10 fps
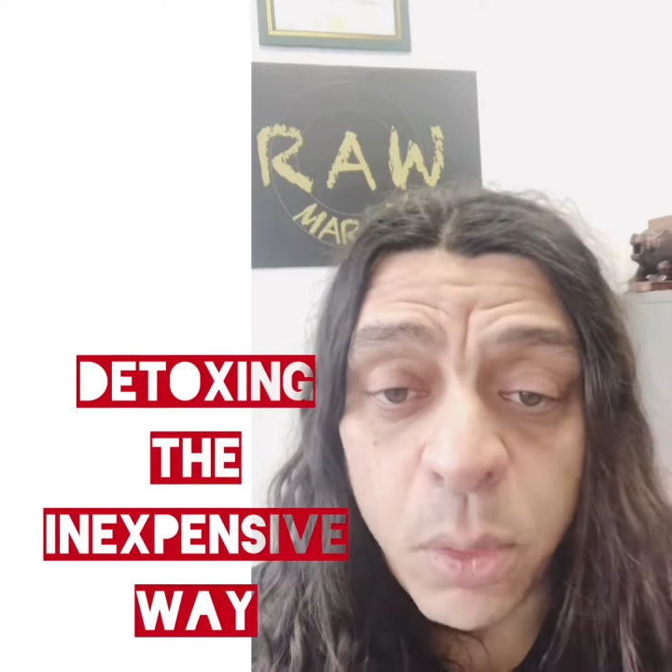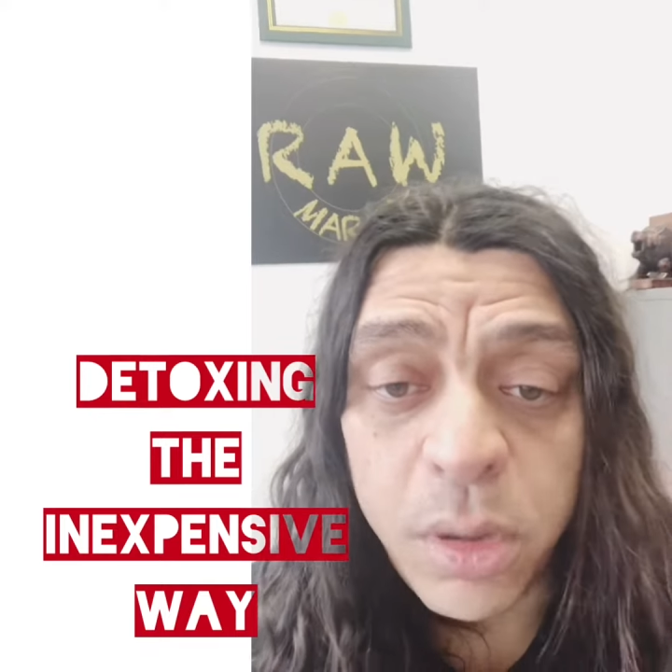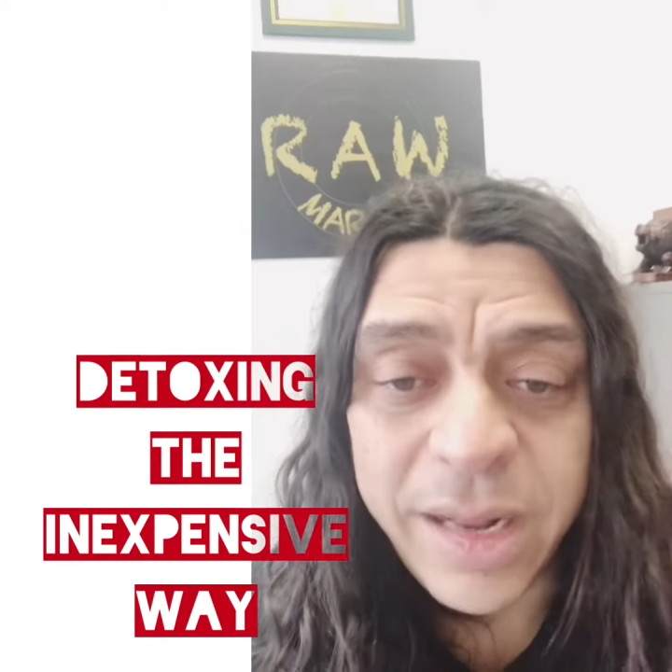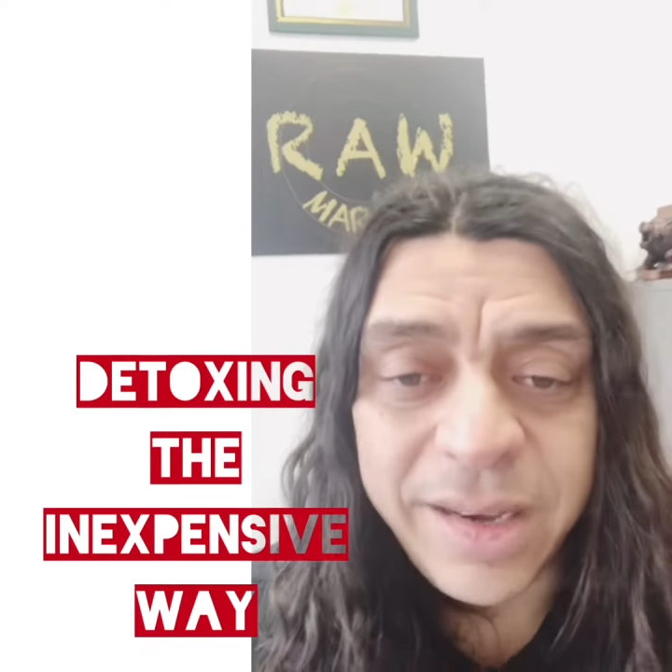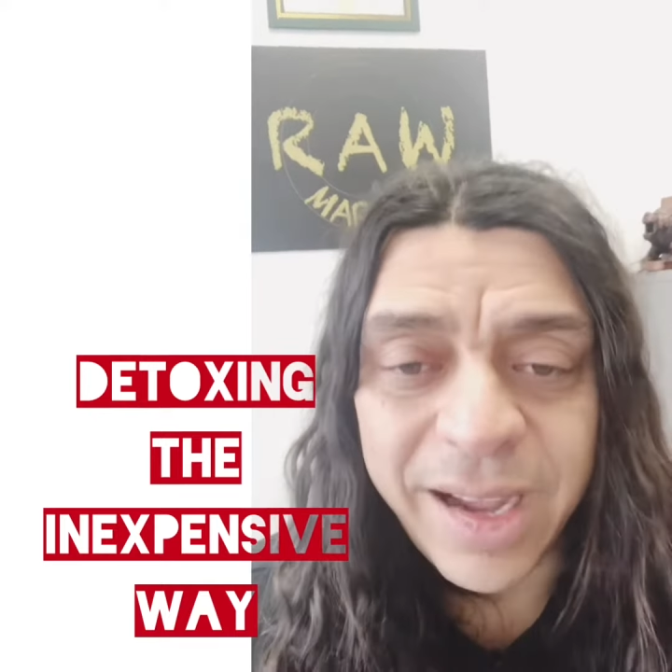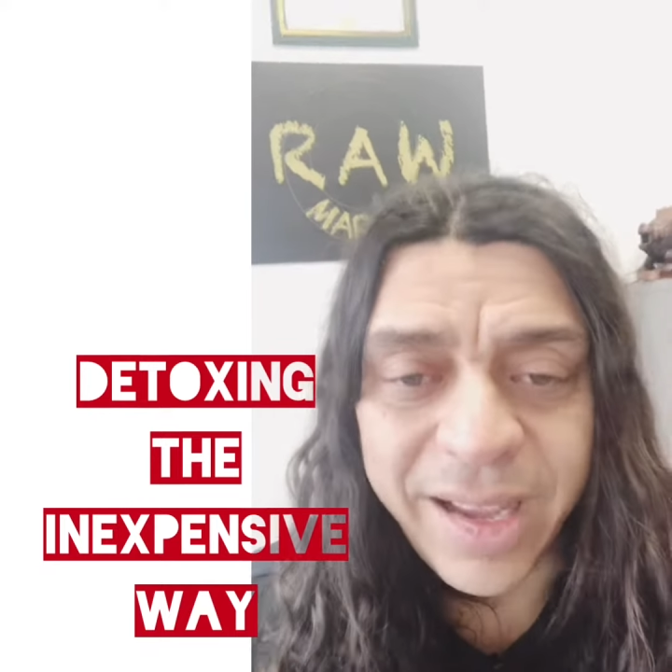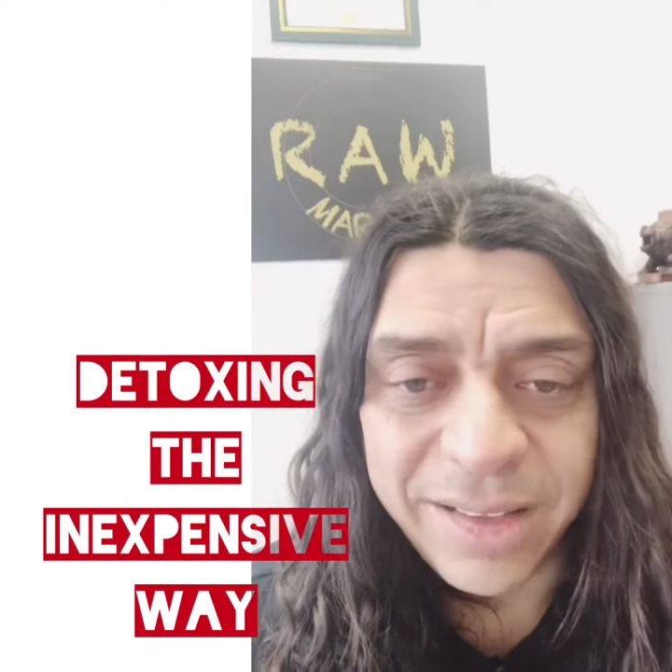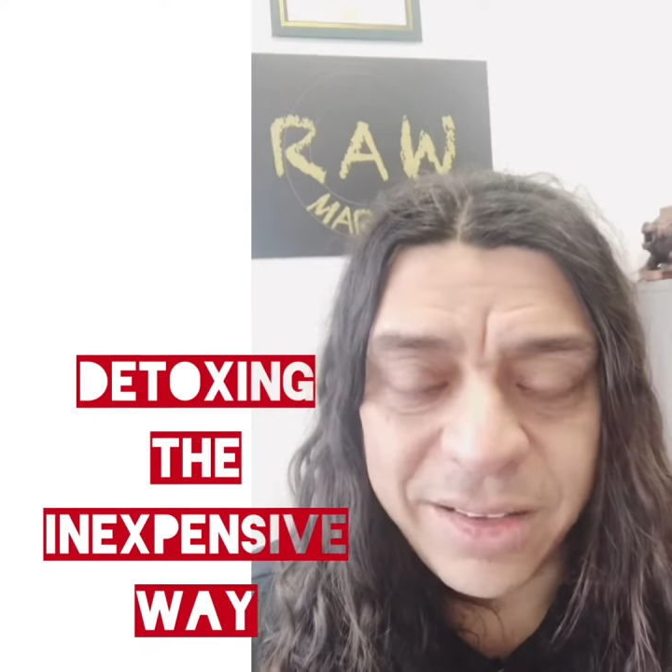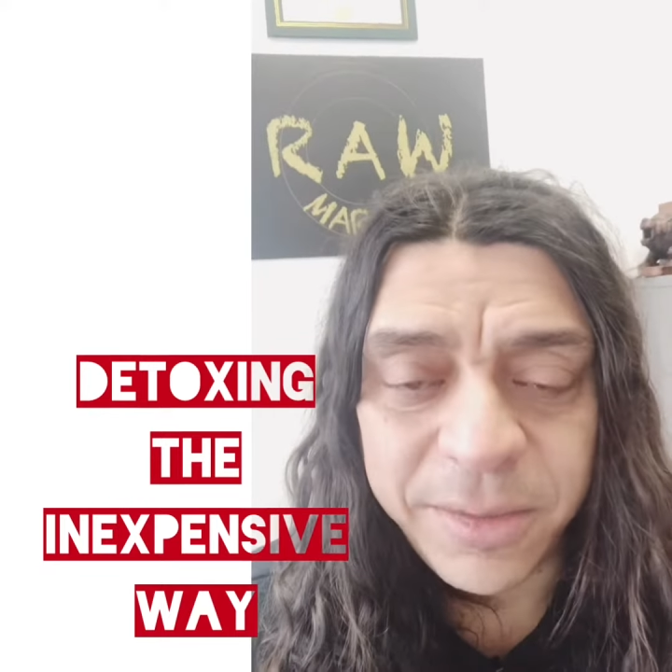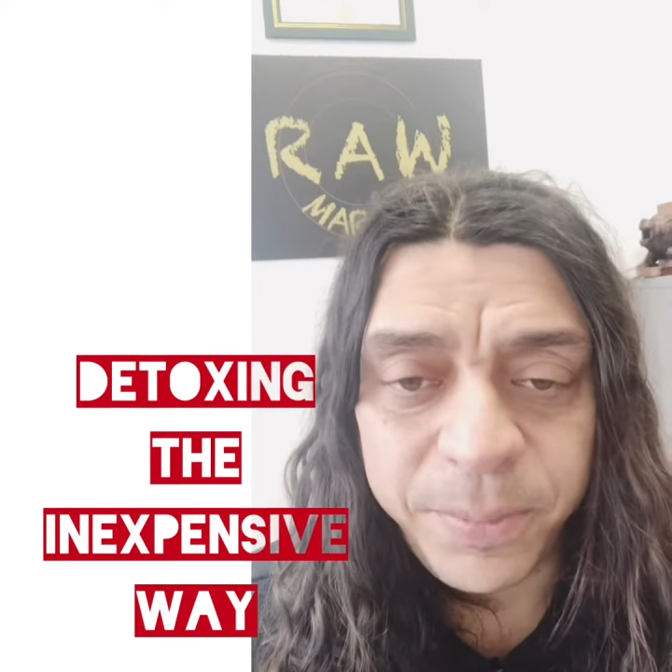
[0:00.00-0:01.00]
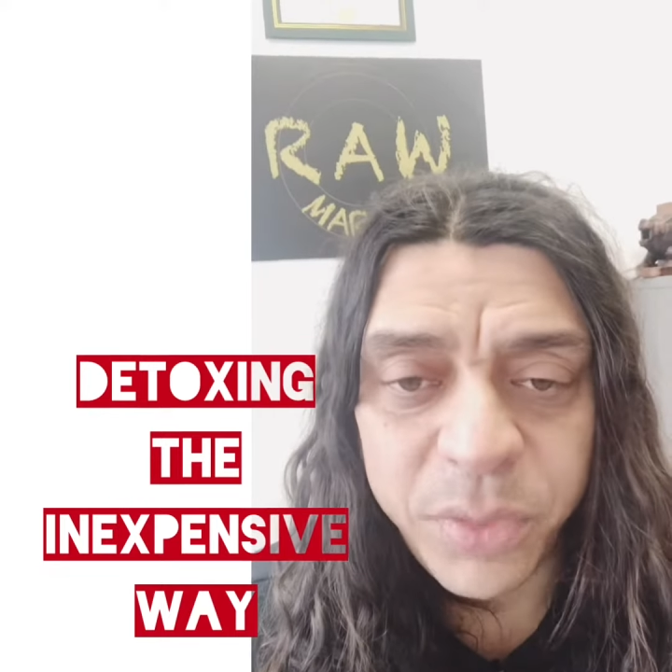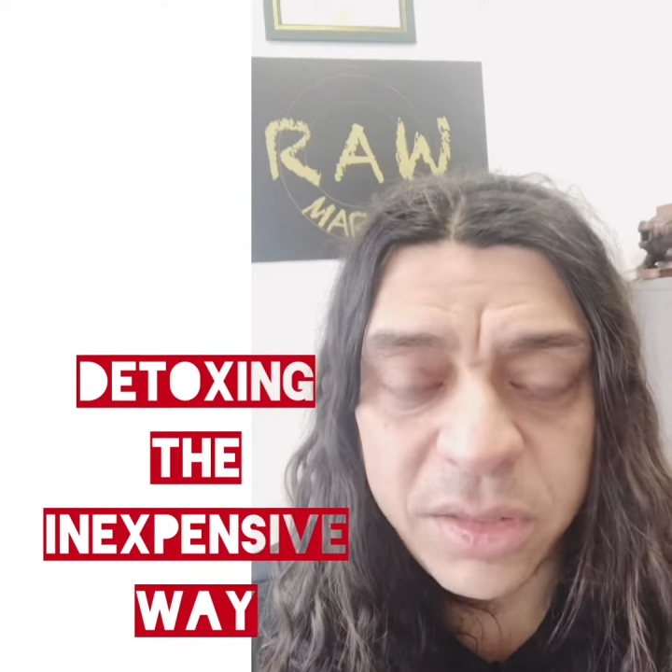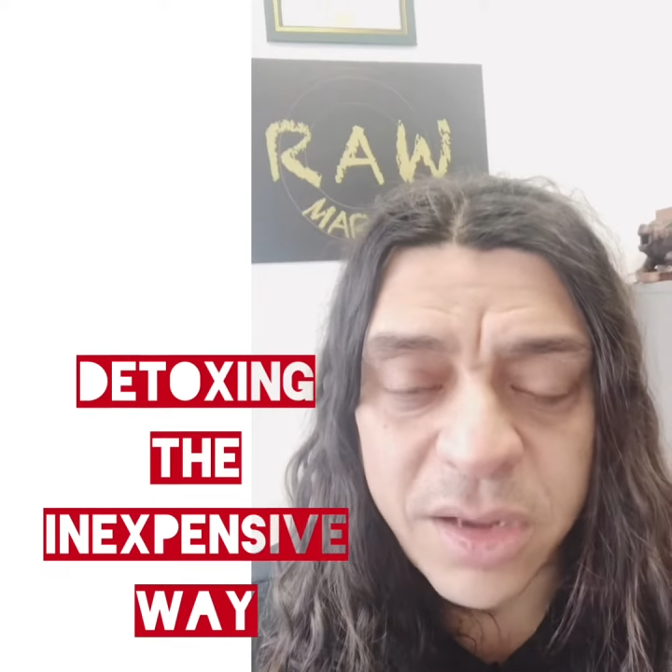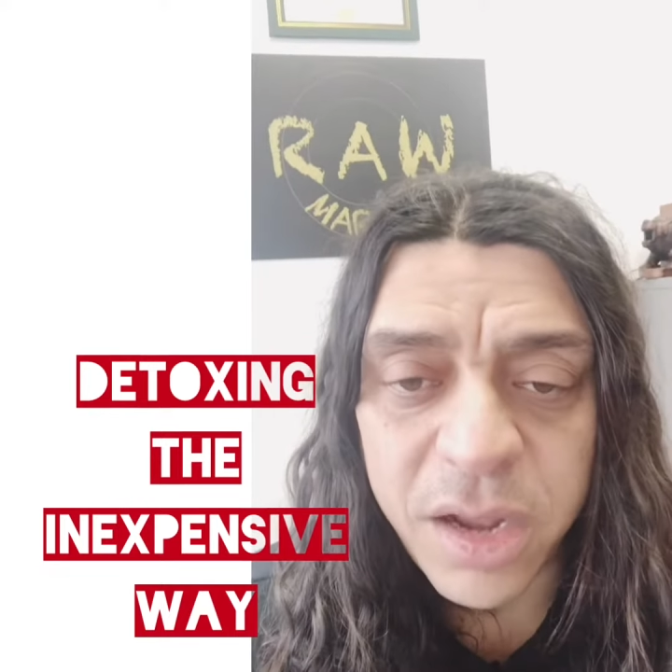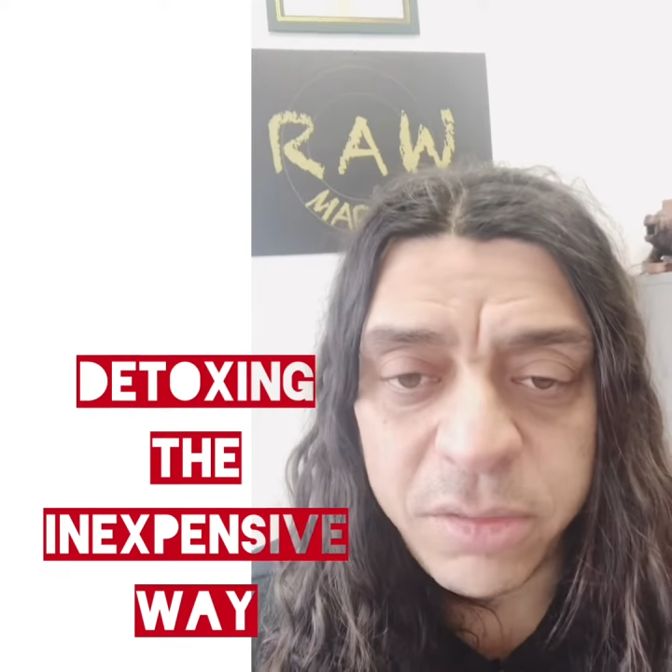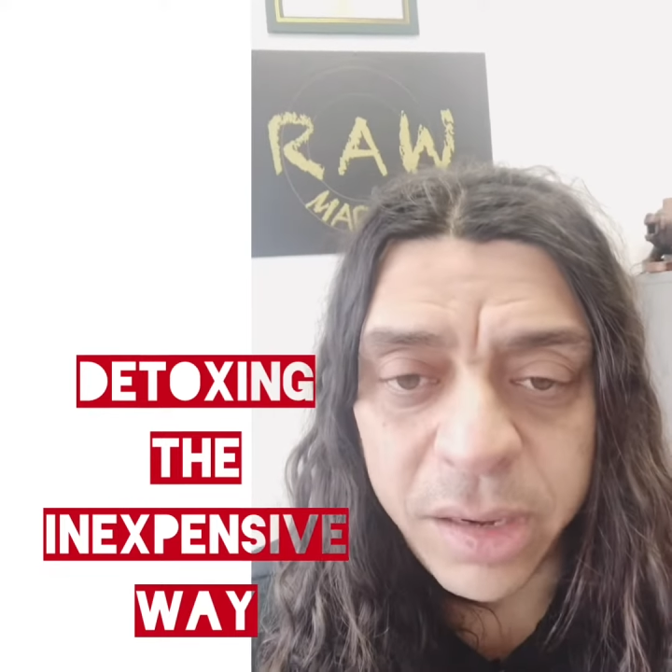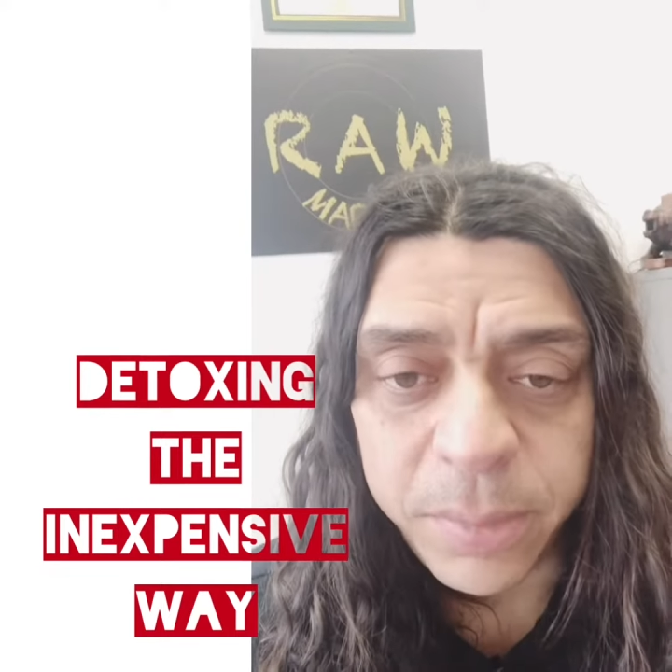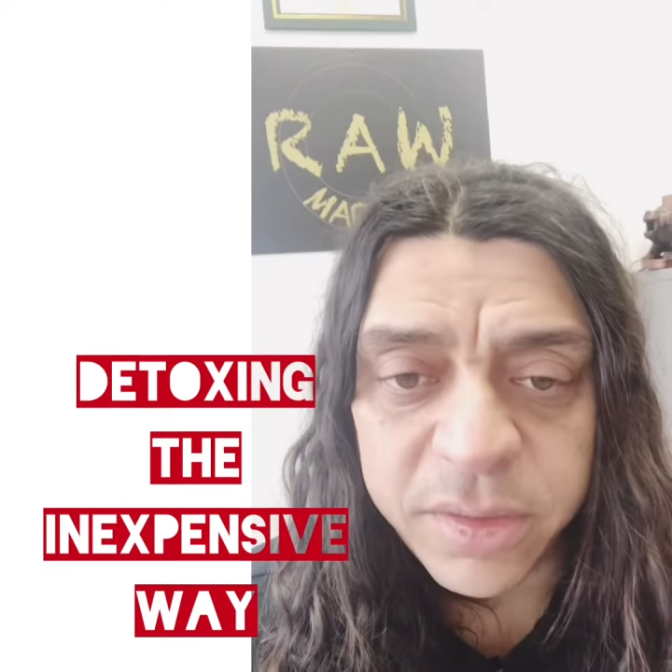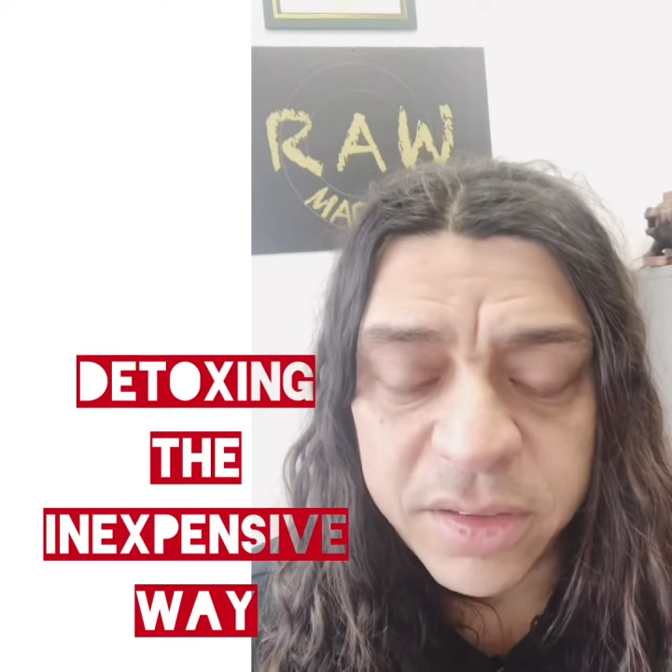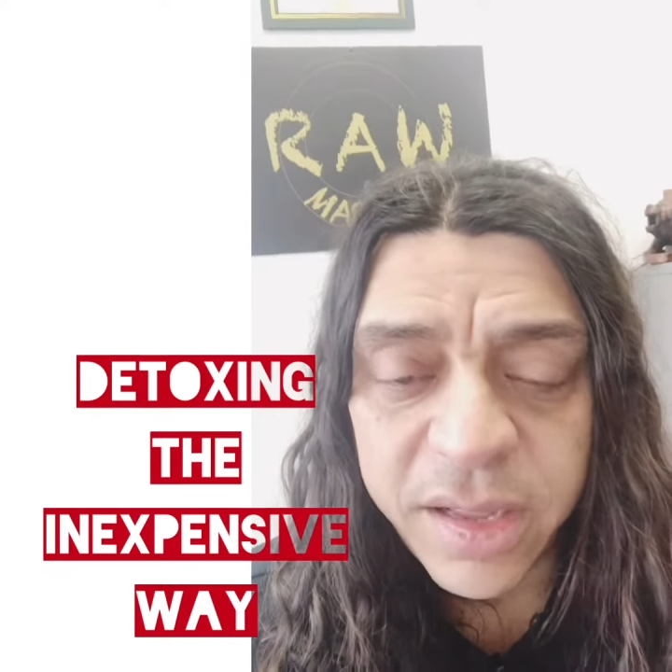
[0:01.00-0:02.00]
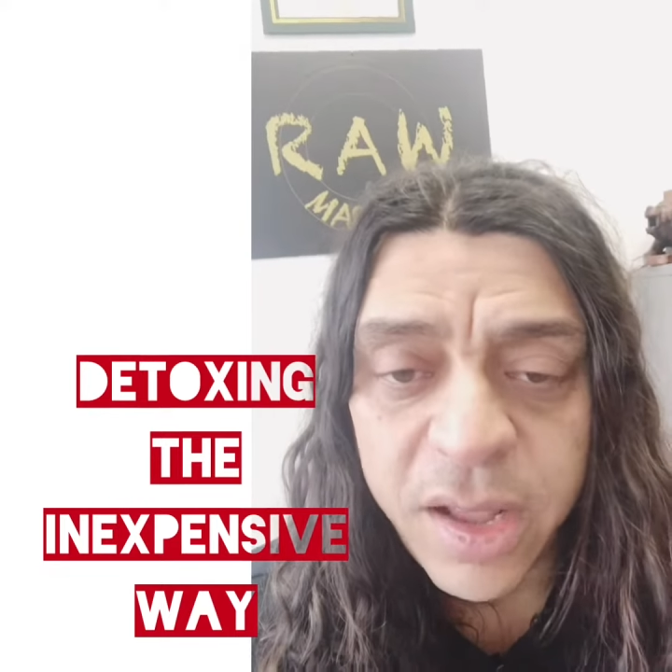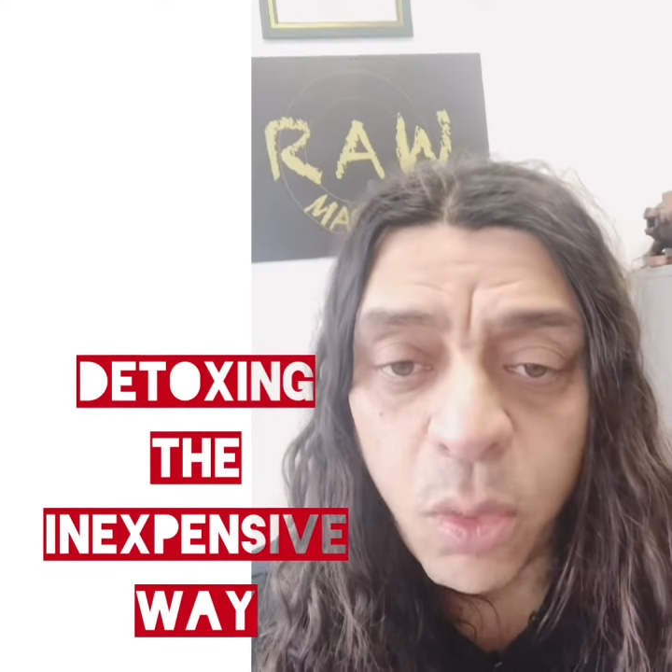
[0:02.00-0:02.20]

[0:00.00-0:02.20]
only diet dark grapes.